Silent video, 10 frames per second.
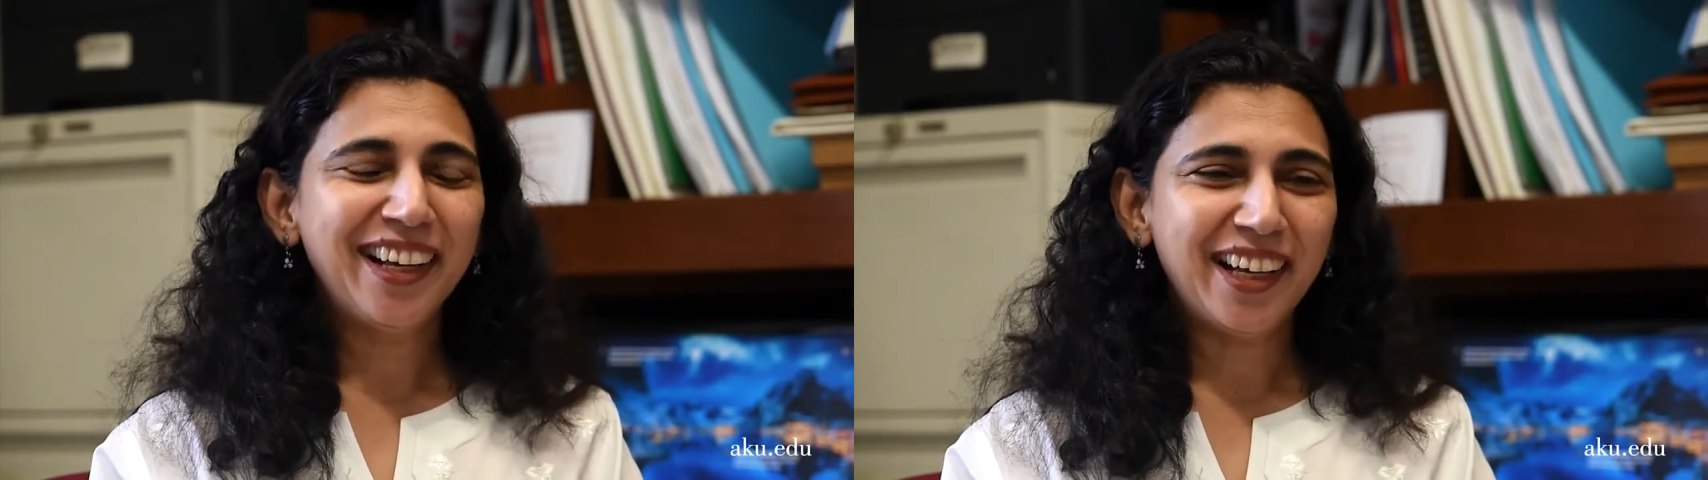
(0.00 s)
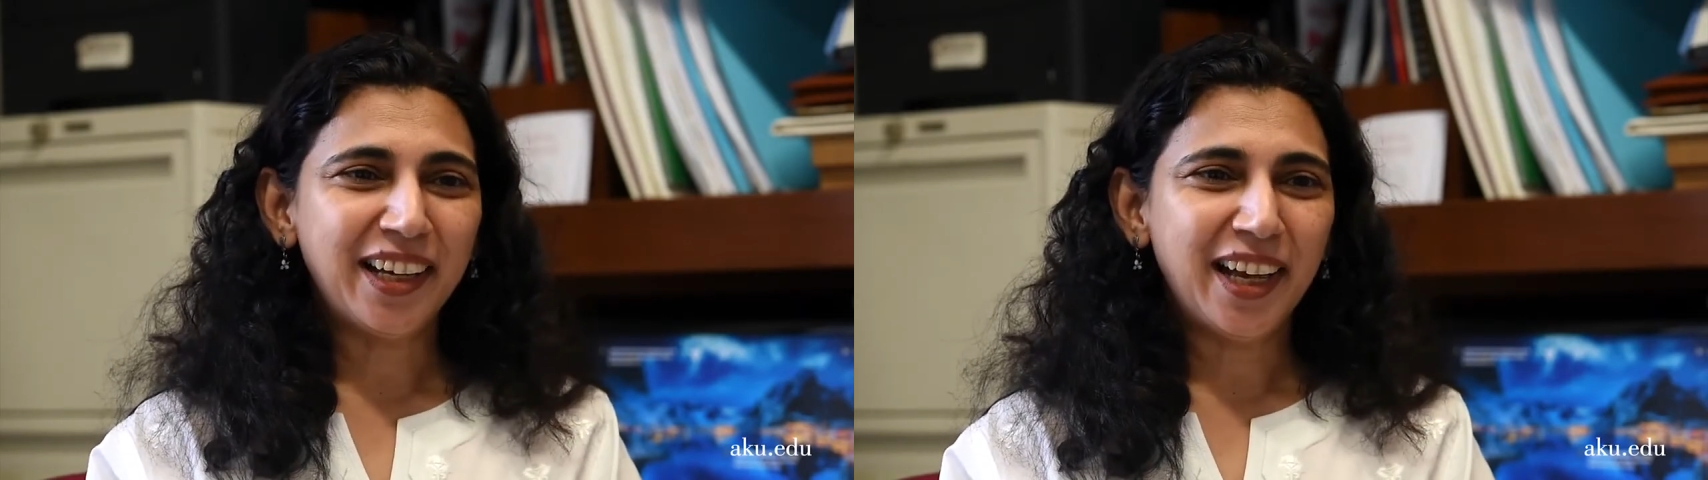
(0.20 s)

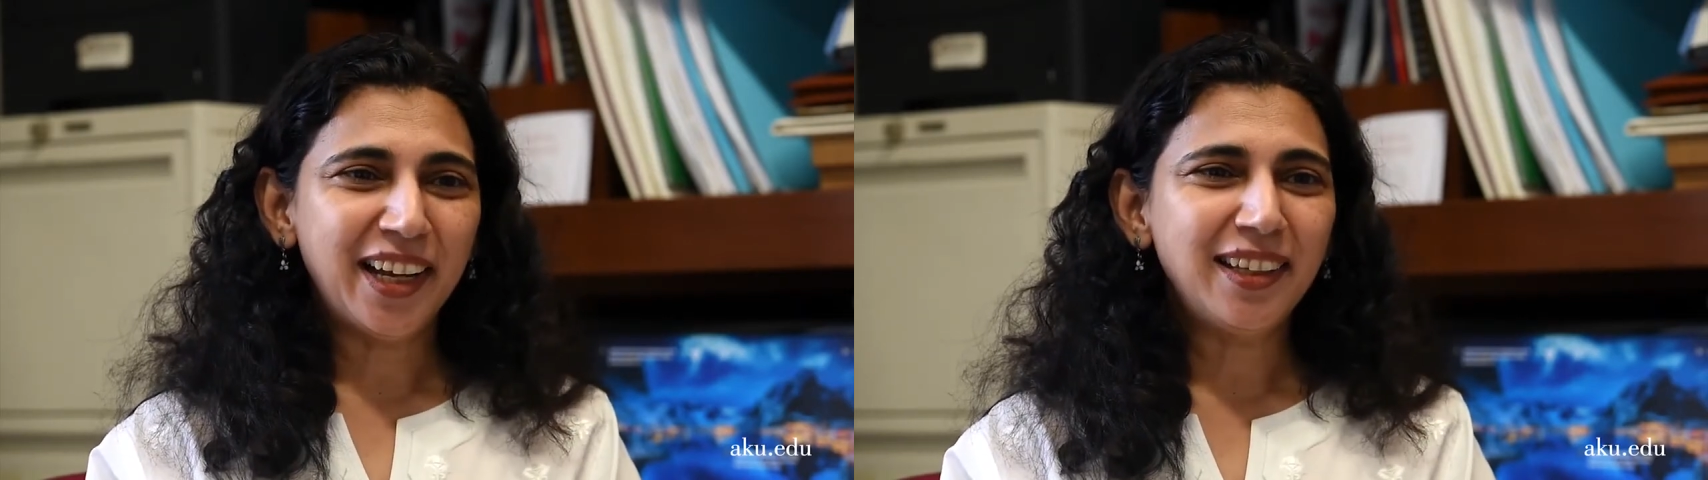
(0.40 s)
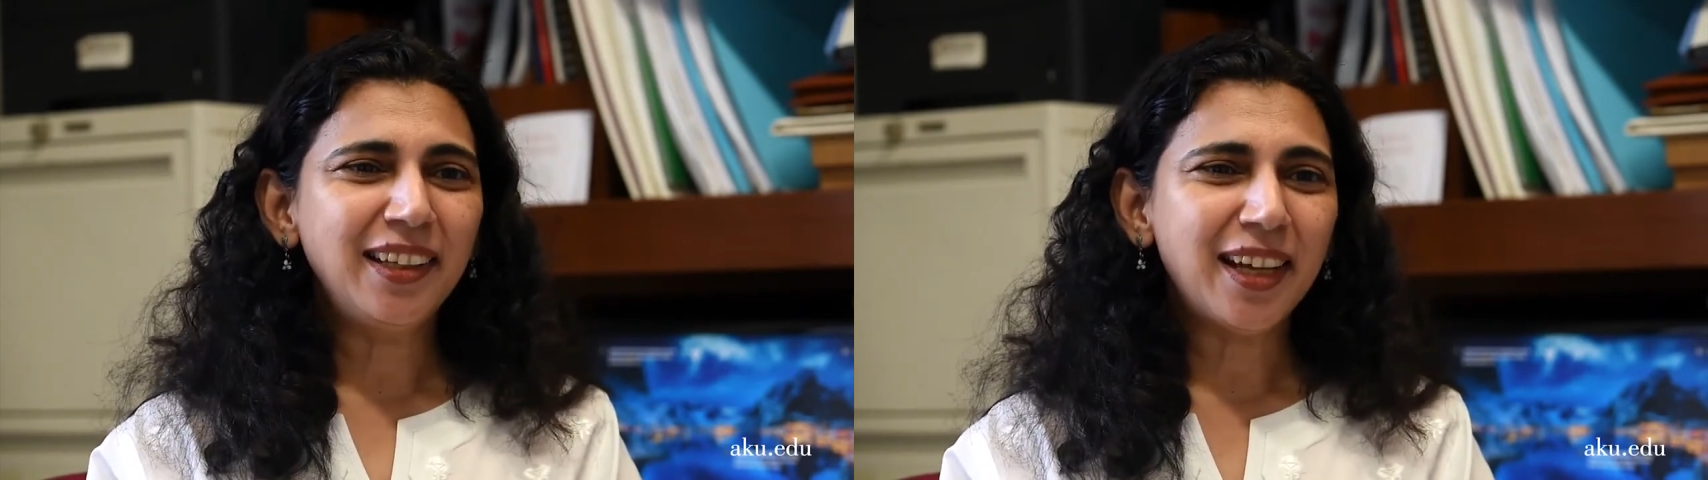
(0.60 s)

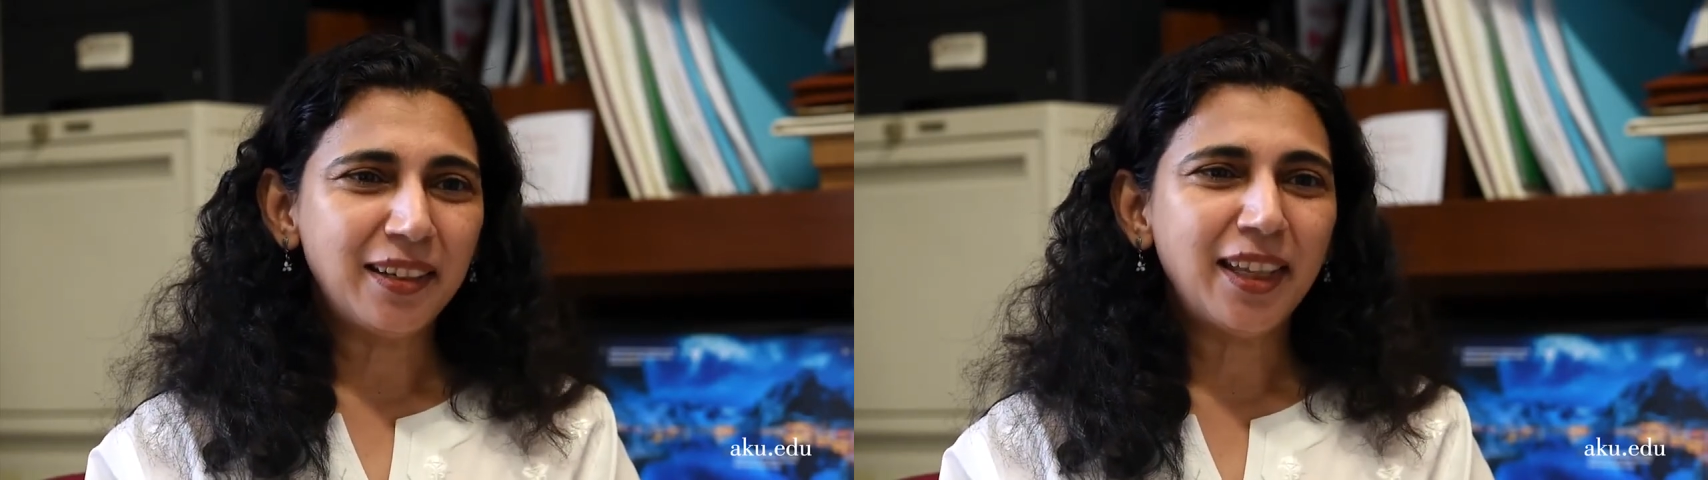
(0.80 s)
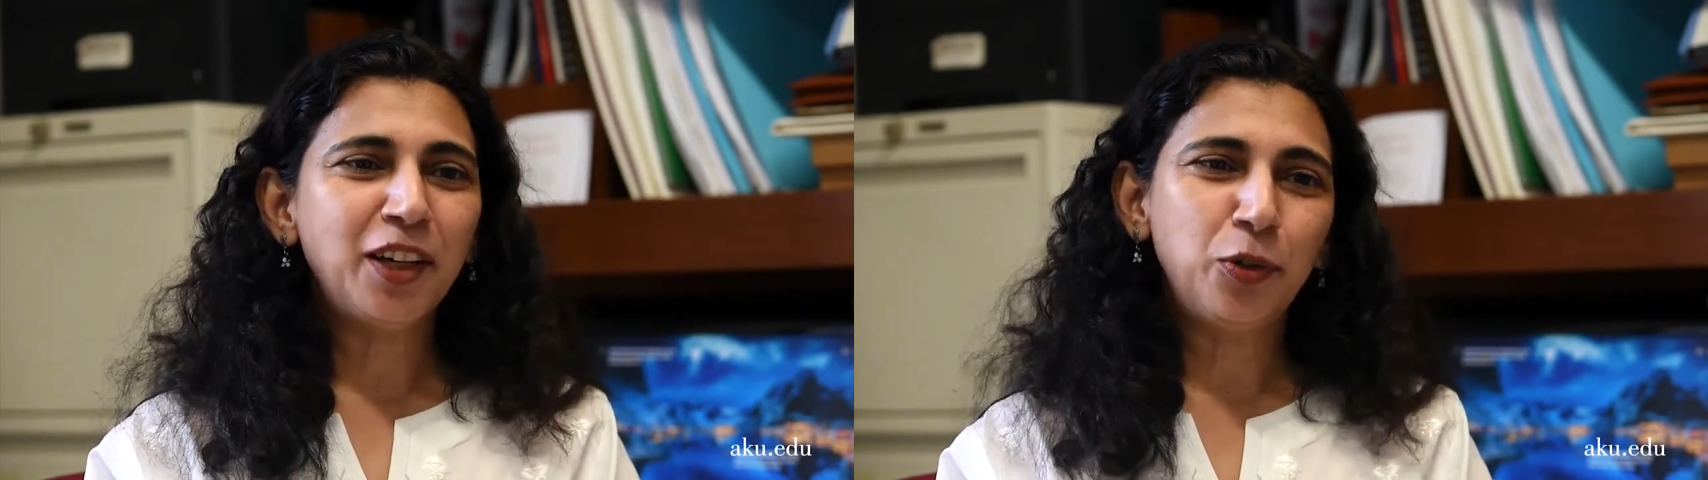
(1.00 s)
And I think
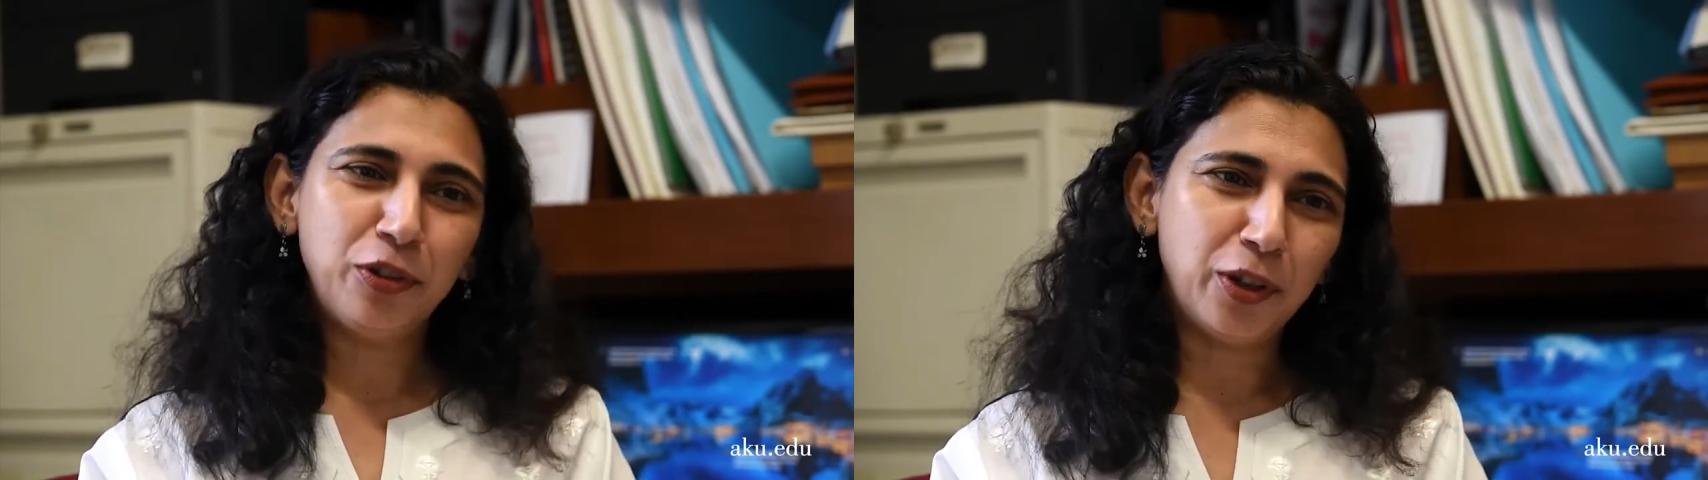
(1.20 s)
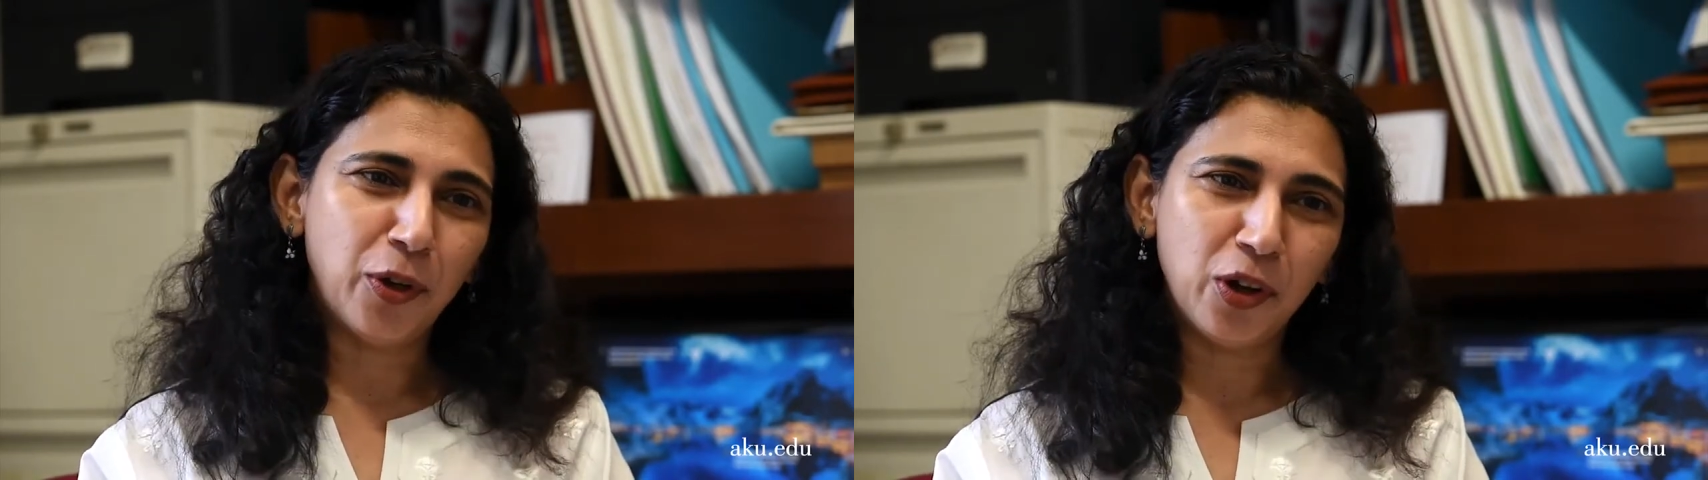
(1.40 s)
that
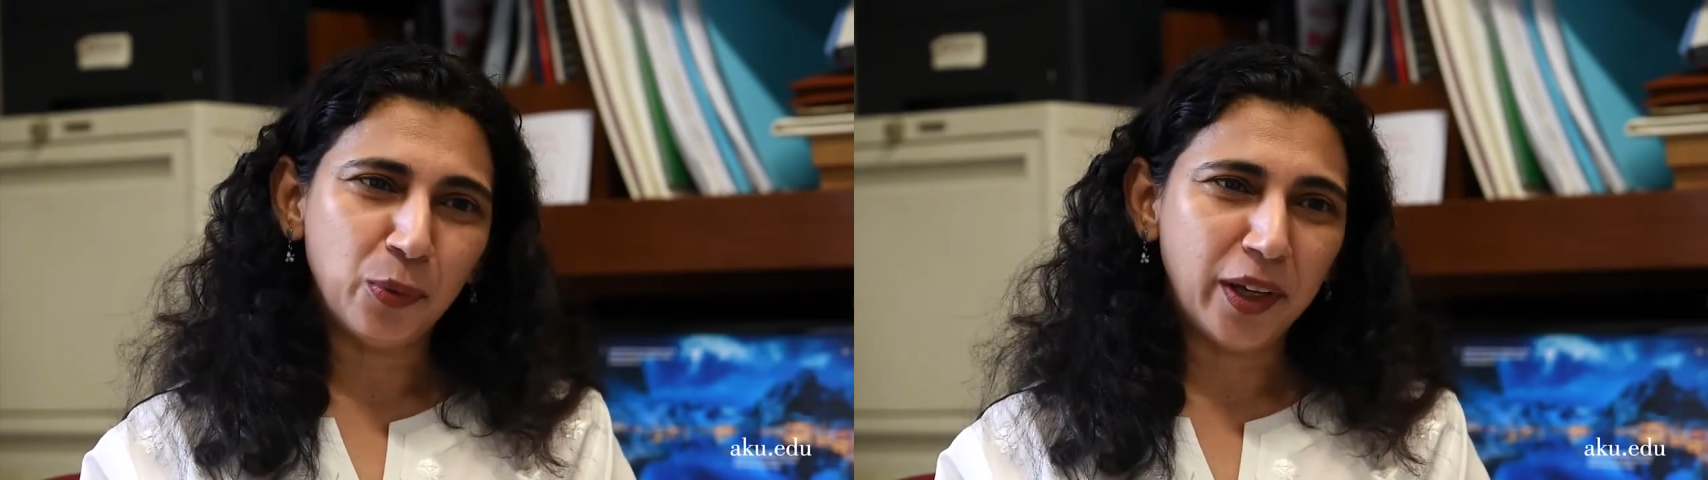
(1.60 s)
goes a long